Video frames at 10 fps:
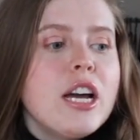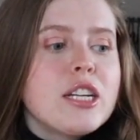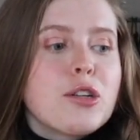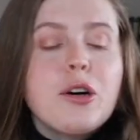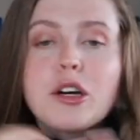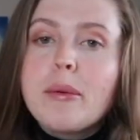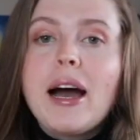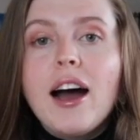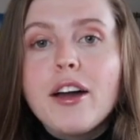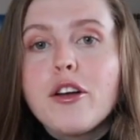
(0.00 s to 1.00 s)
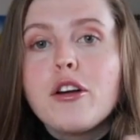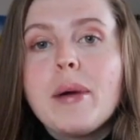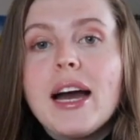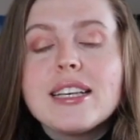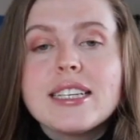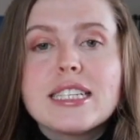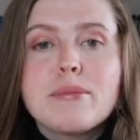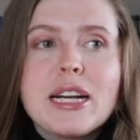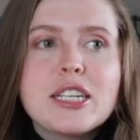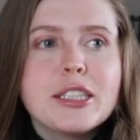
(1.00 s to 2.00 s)
talk about our no-buys. Like,
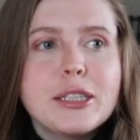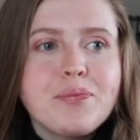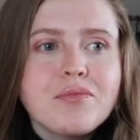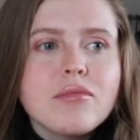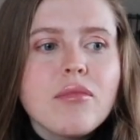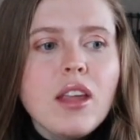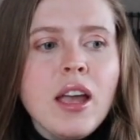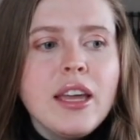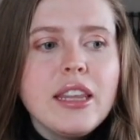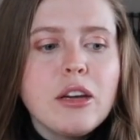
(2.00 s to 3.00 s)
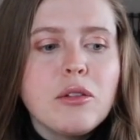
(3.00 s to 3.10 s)
especially I think